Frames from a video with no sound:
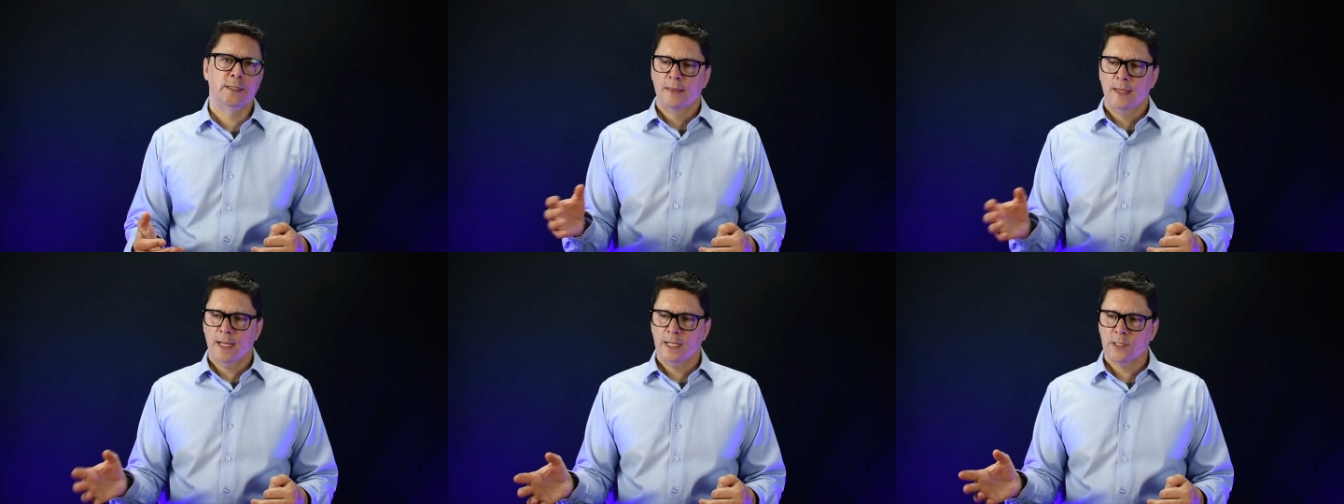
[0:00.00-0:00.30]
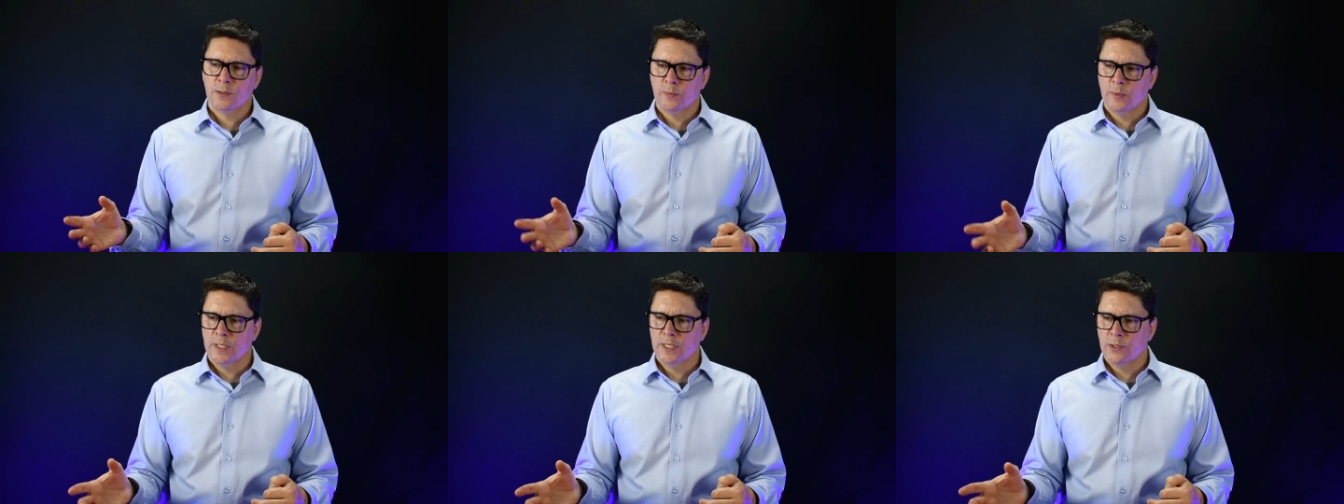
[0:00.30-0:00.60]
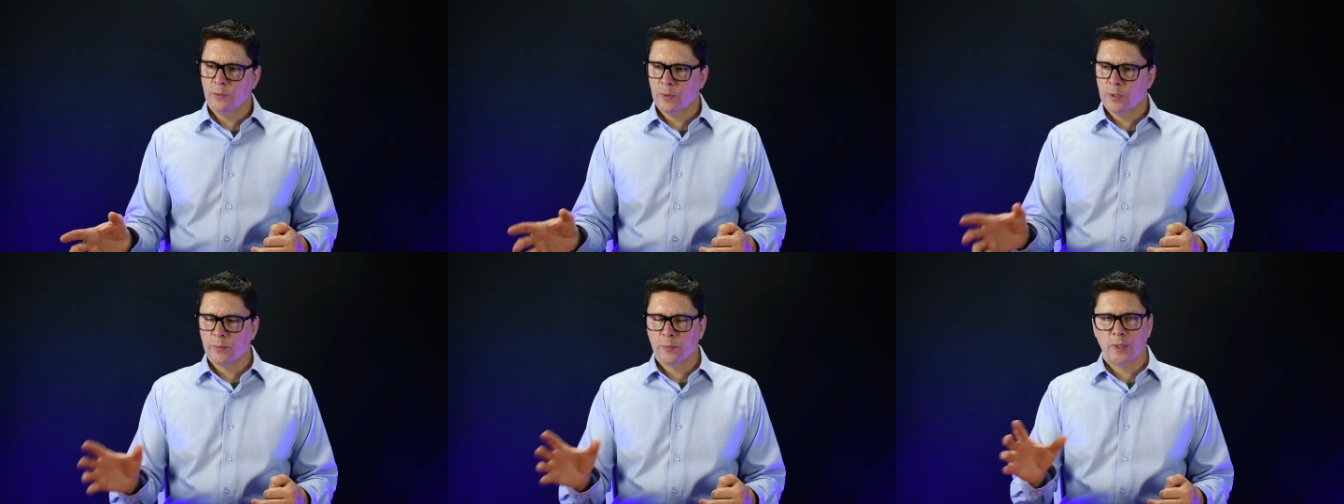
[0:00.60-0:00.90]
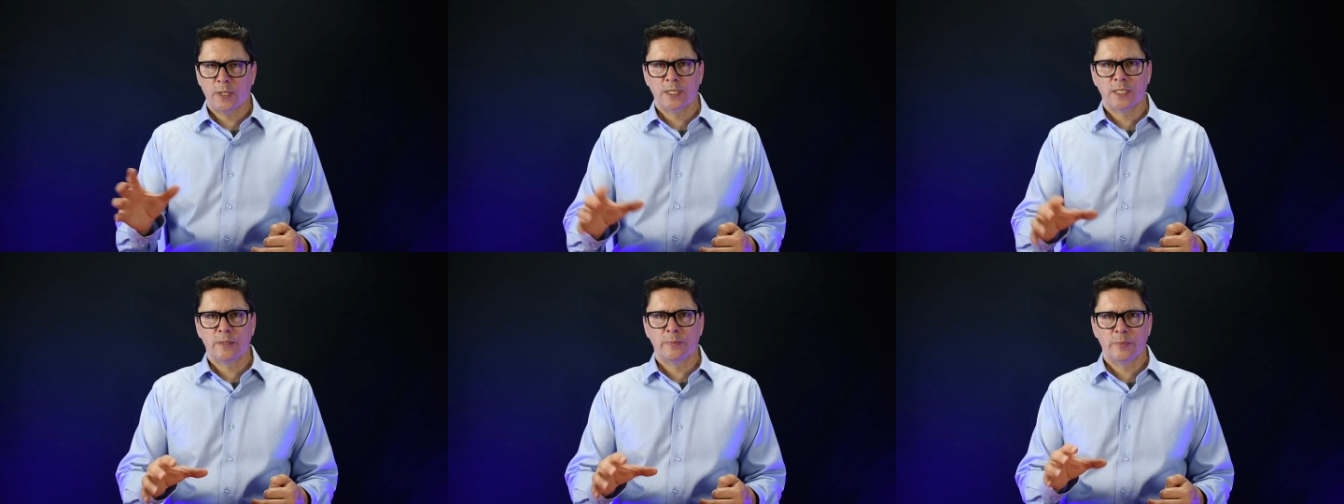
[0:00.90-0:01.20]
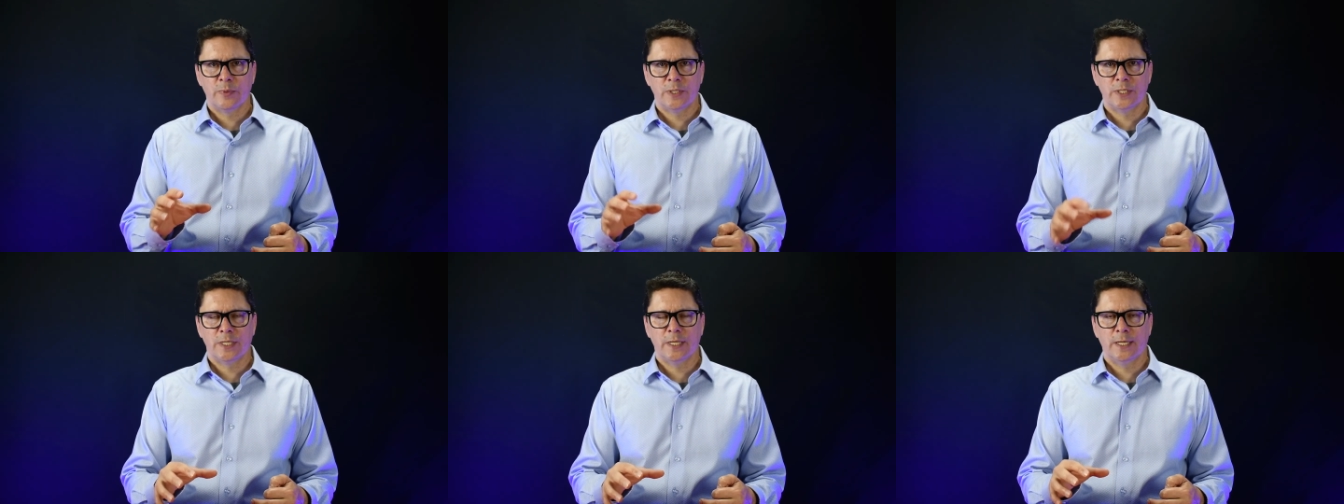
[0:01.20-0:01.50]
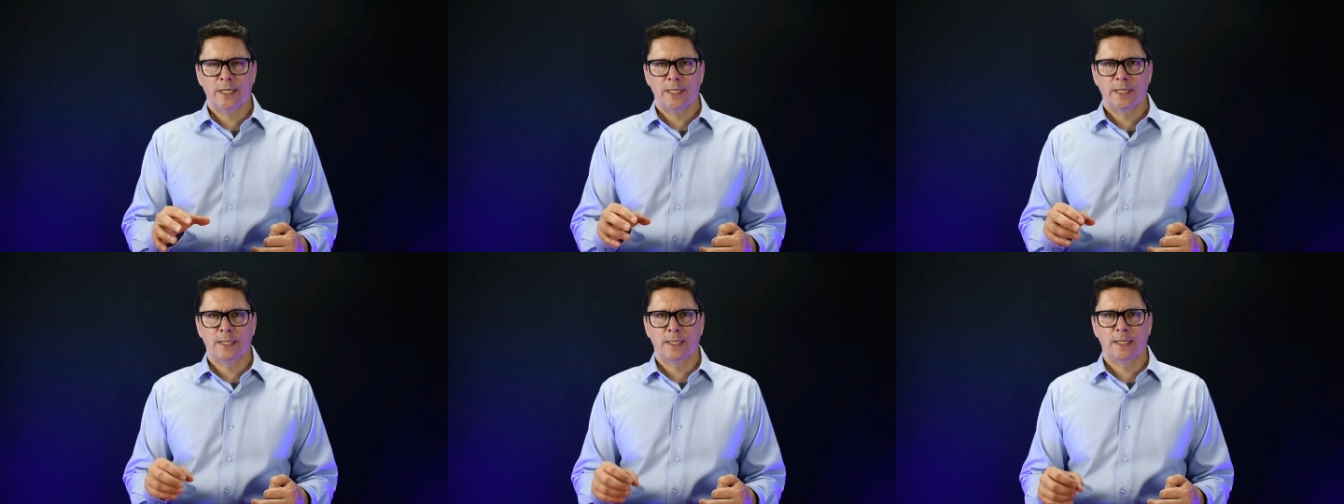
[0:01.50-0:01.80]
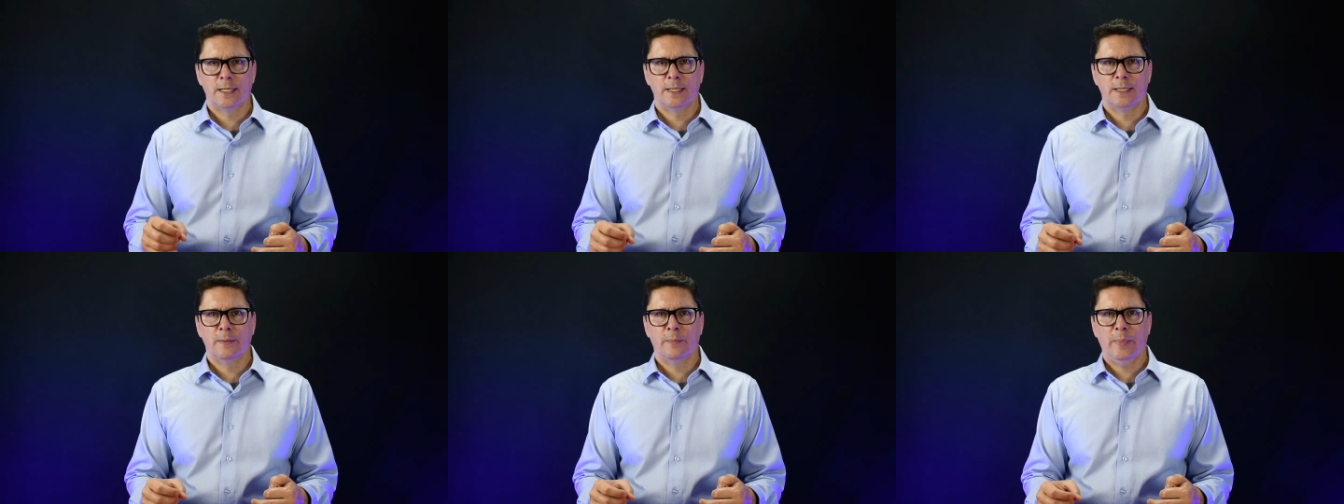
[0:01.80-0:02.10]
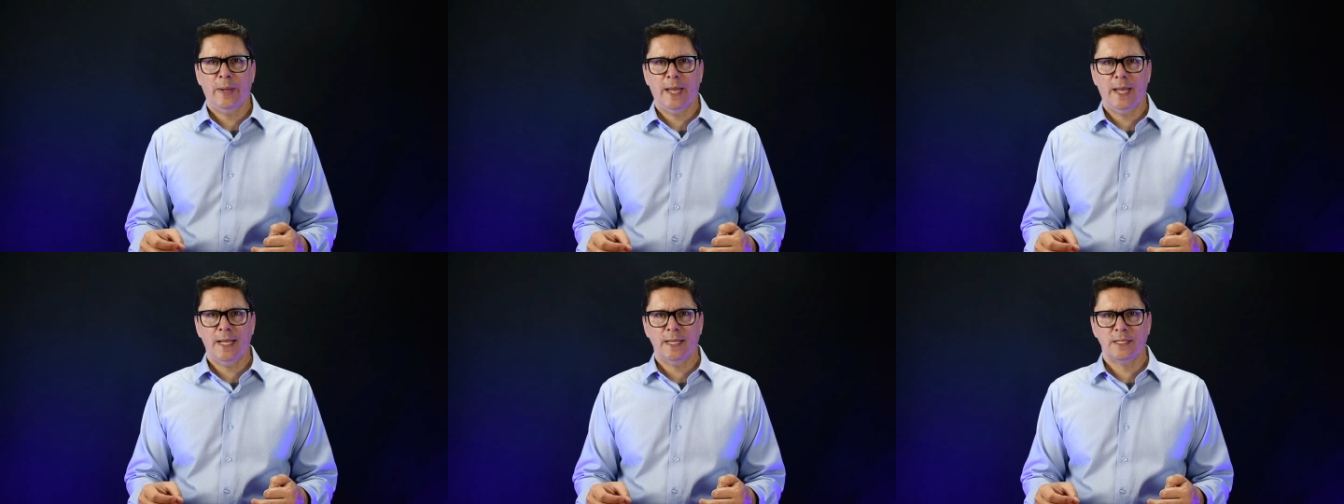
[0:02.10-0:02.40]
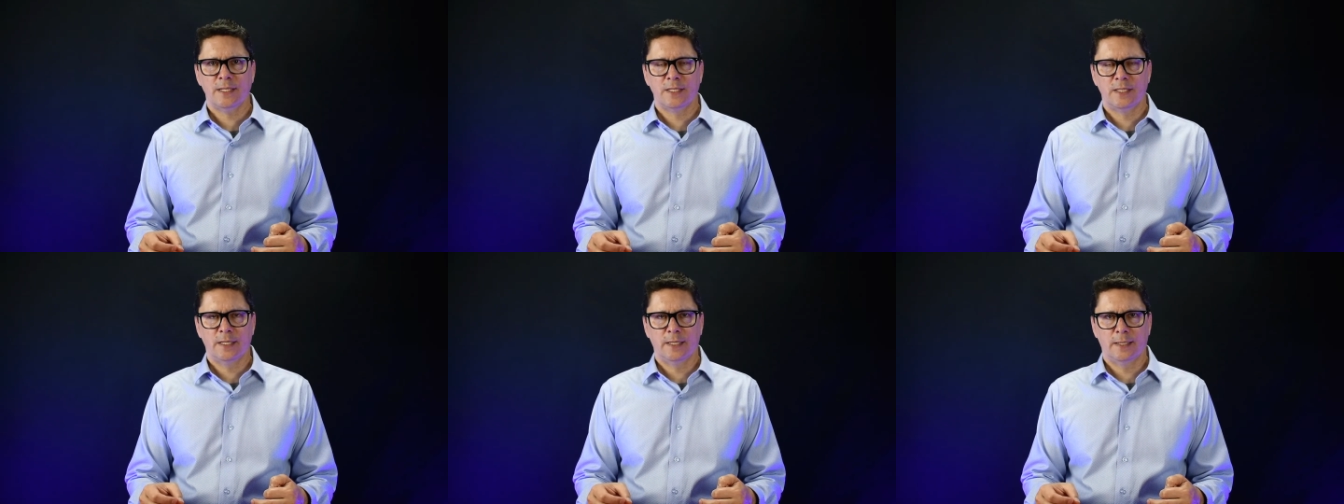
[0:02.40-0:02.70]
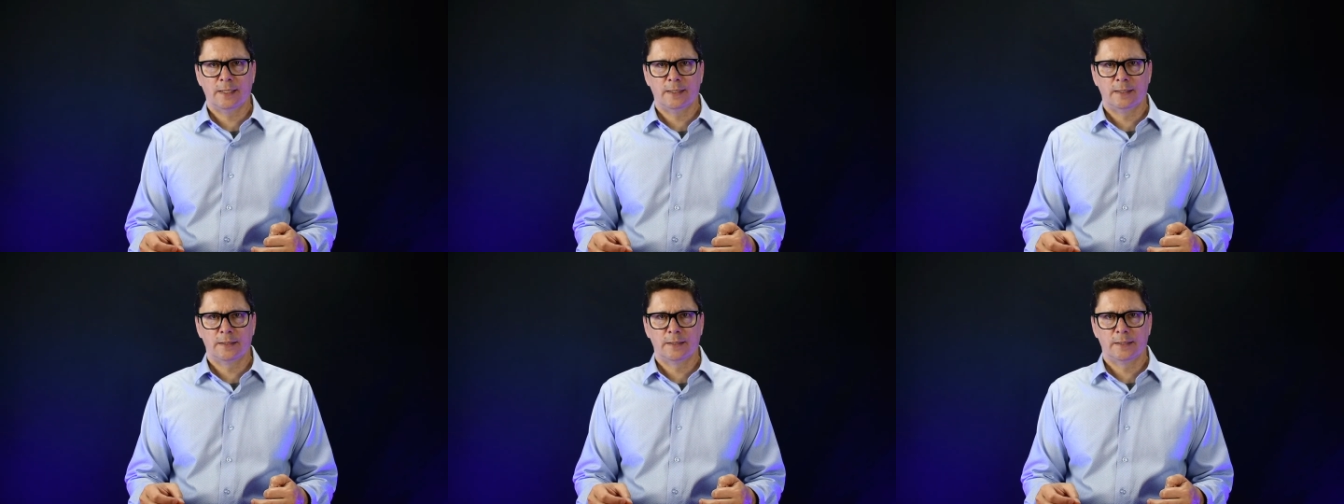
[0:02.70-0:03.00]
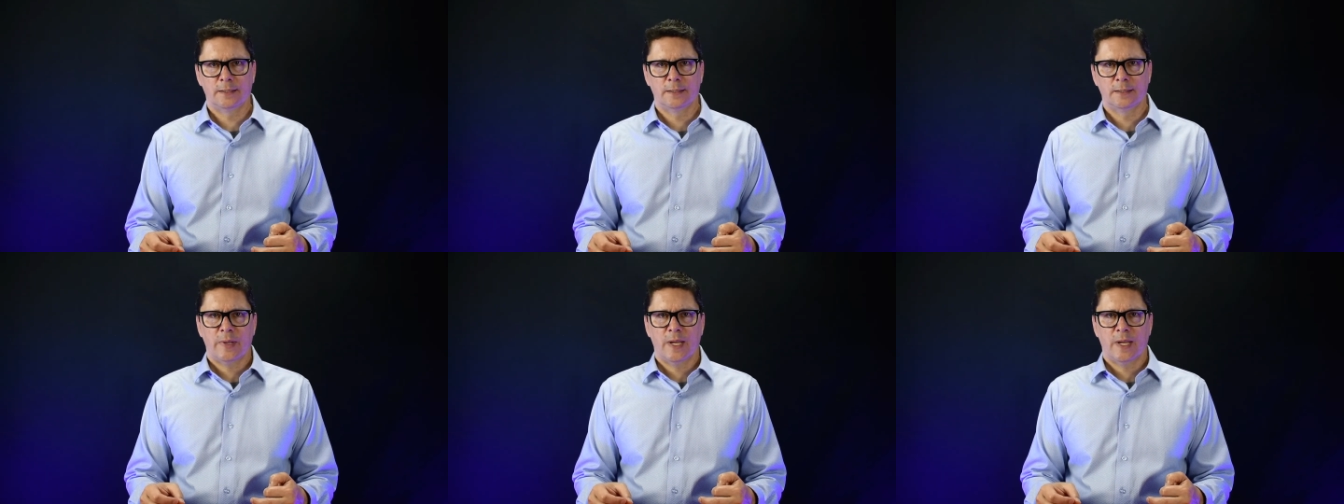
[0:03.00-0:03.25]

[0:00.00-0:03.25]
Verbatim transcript: that's when you would want to present it in the past tense,